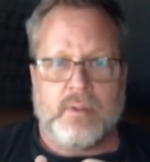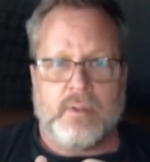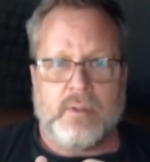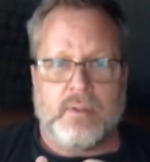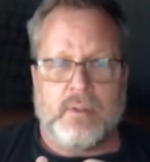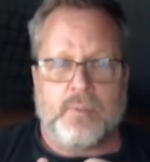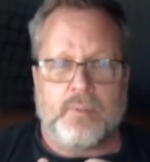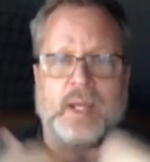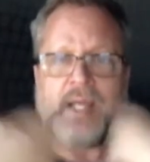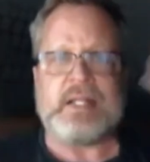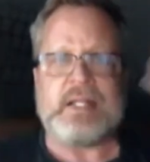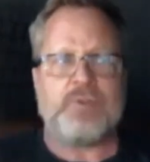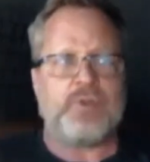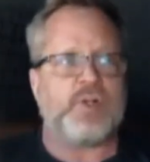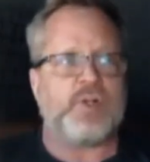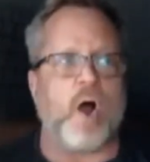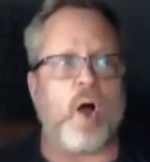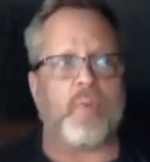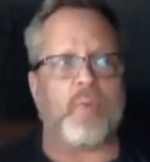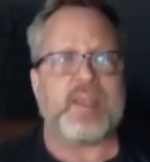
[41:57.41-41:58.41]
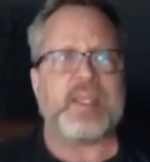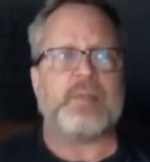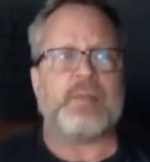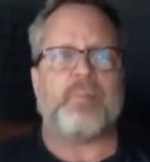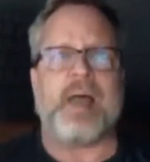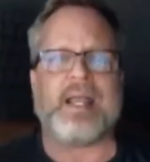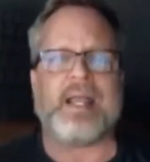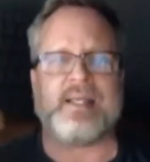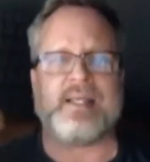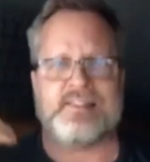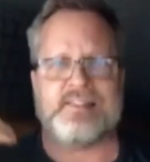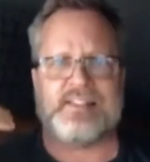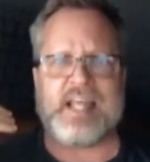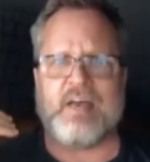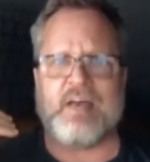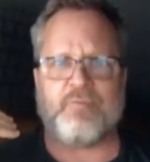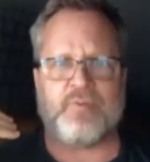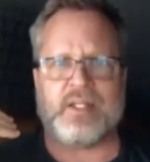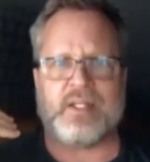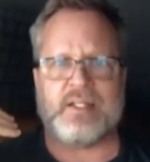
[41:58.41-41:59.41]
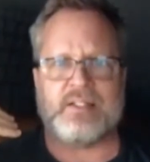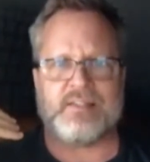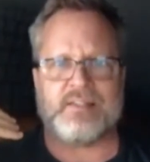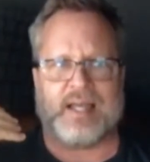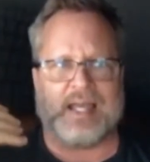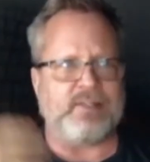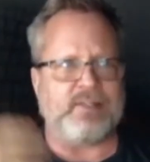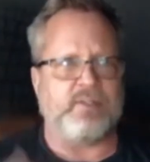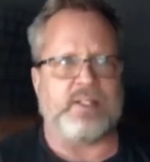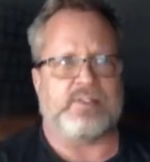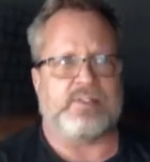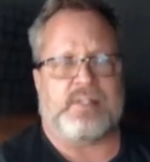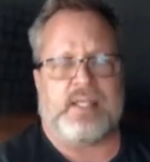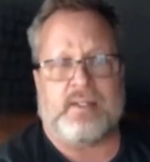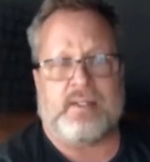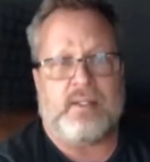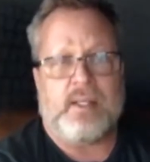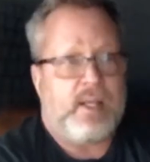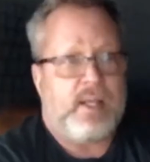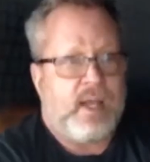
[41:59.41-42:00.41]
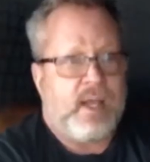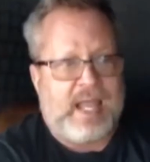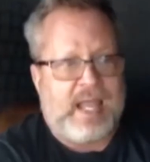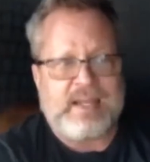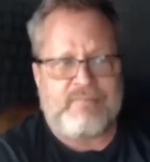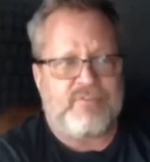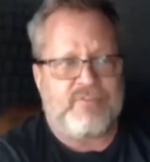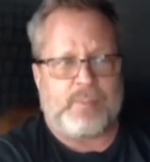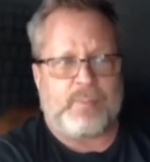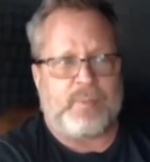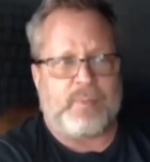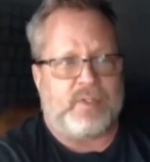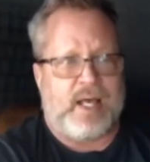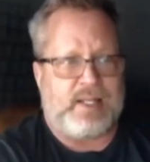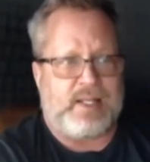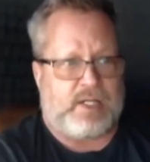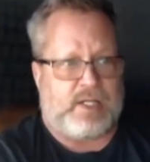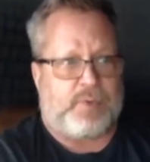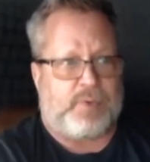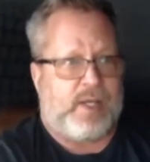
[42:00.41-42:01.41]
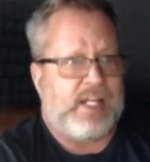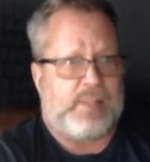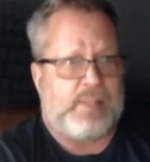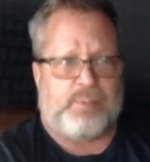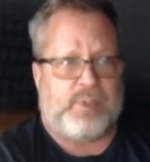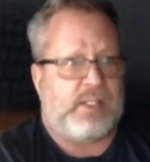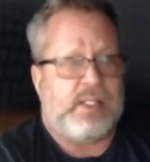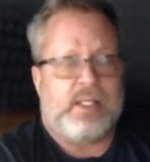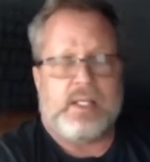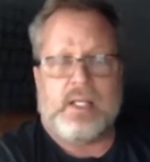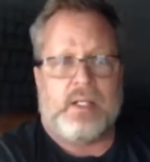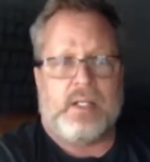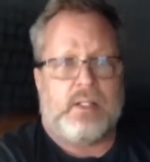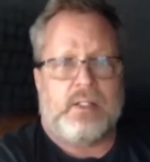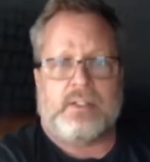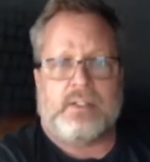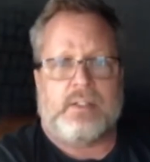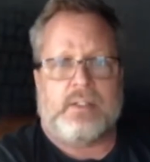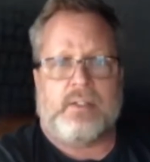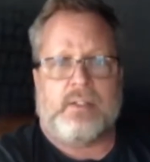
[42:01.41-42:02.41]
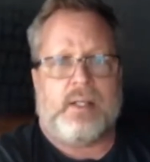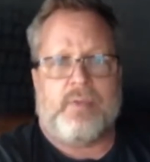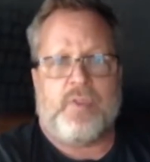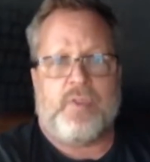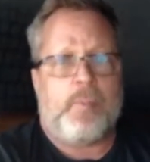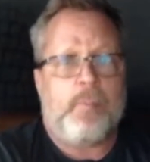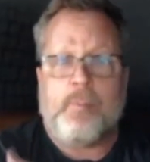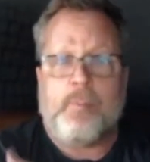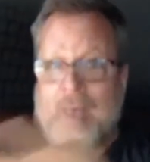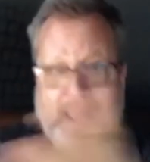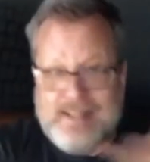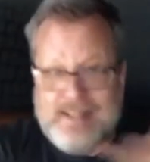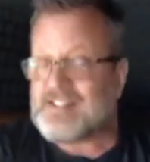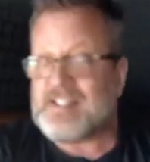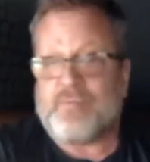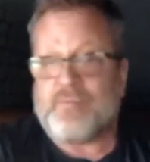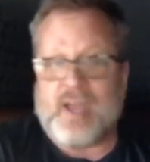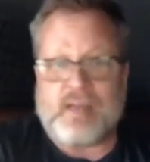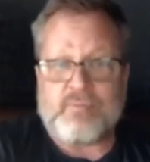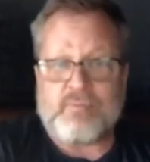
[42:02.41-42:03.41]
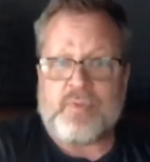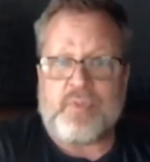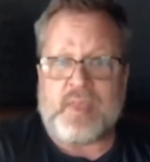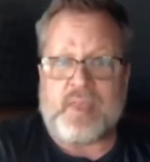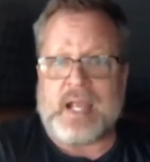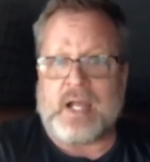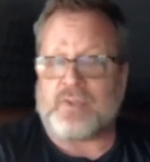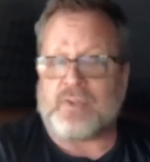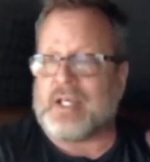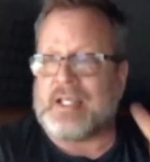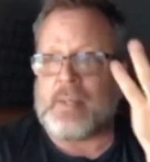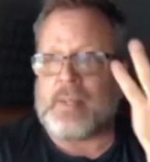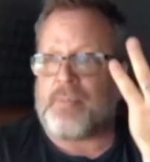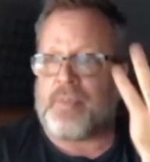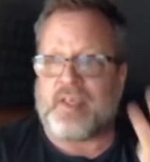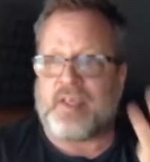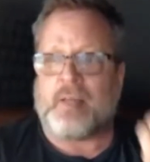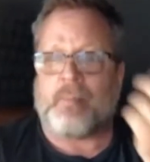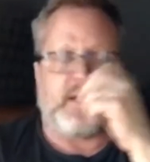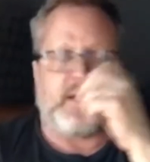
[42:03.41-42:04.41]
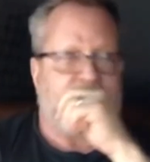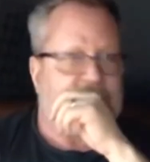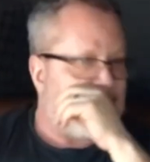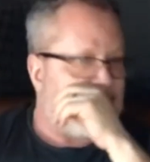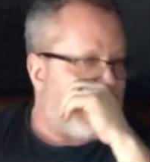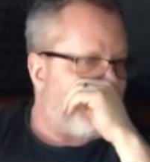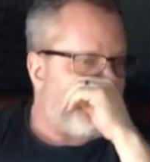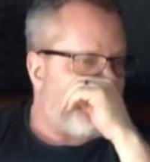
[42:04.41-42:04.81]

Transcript: Right? And all they get back is deafening silence. And I give them a lot of credit, but the best of everything out there, I keep thinking about the